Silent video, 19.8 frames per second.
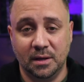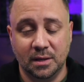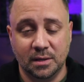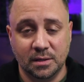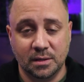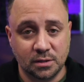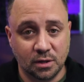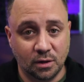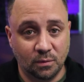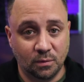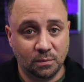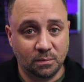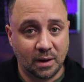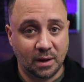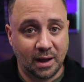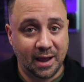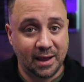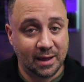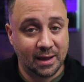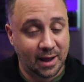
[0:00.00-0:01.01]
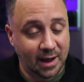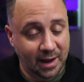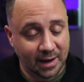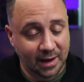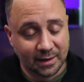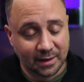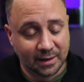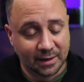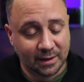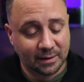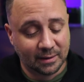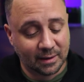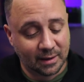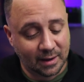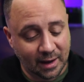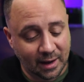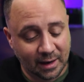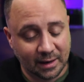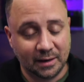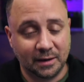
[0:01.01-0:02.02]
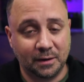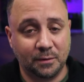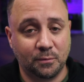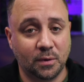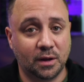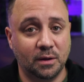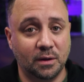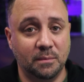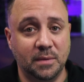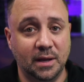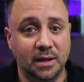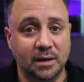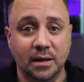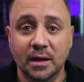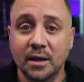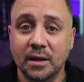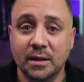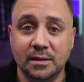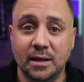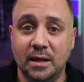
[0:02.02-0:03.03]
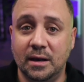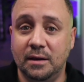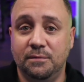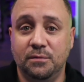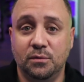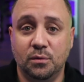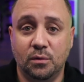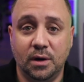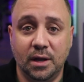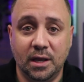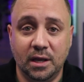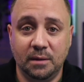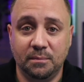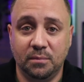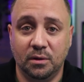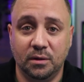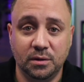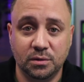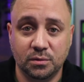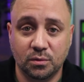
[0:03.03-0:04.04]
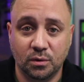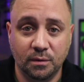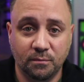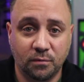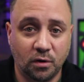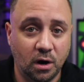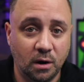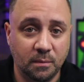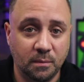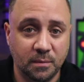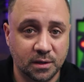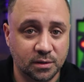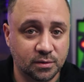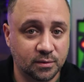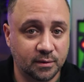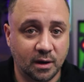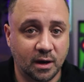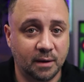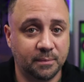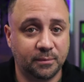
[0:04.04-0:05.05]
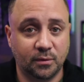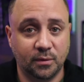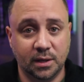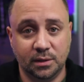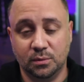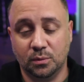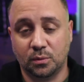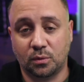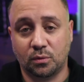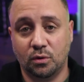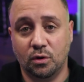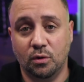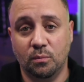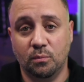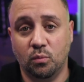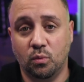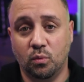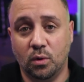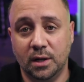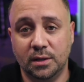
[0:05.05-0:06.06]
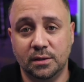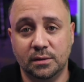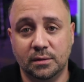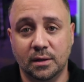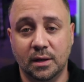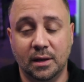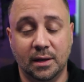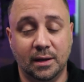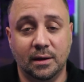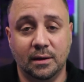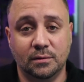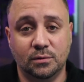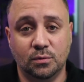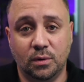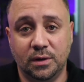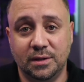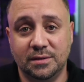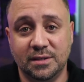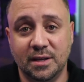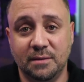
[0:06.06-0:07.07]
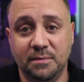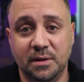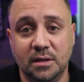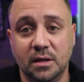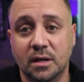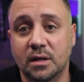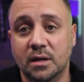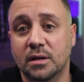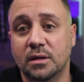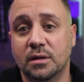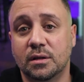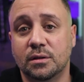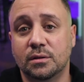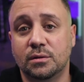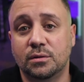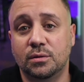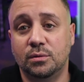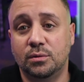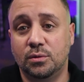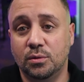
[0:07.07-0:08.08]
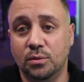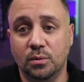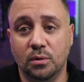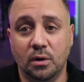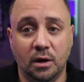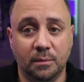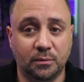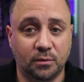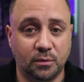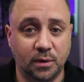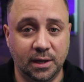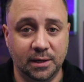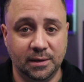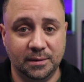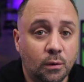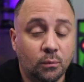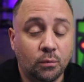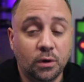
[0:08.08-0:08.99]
So I highly, highly recommend that if you're able in your environment to upgrade to Chrome 127, to do upgrade.